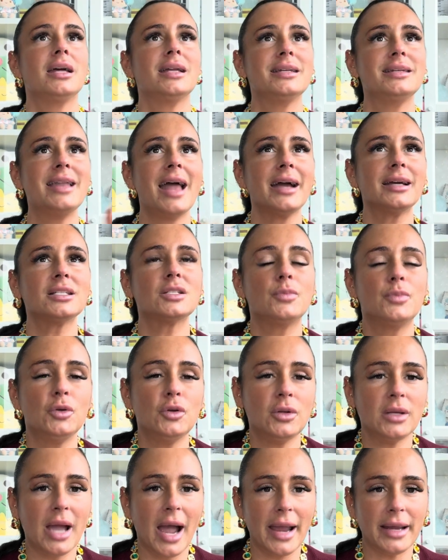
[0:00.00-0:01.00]
Next
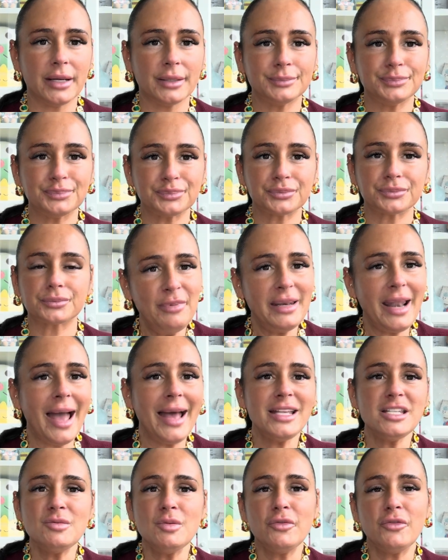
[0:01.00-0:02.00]
beauty item. I've been
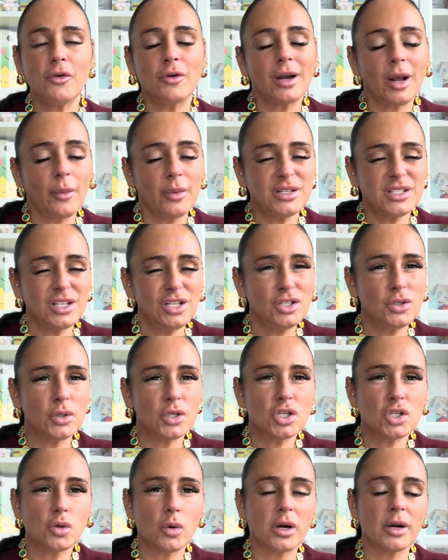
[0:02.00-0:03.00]
asked before, and I was going to do a
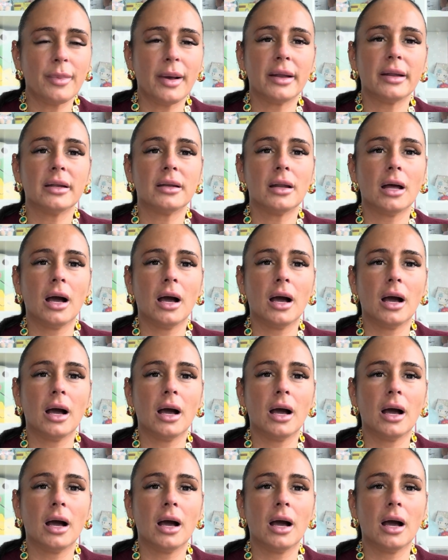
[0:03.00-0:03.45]
short about it,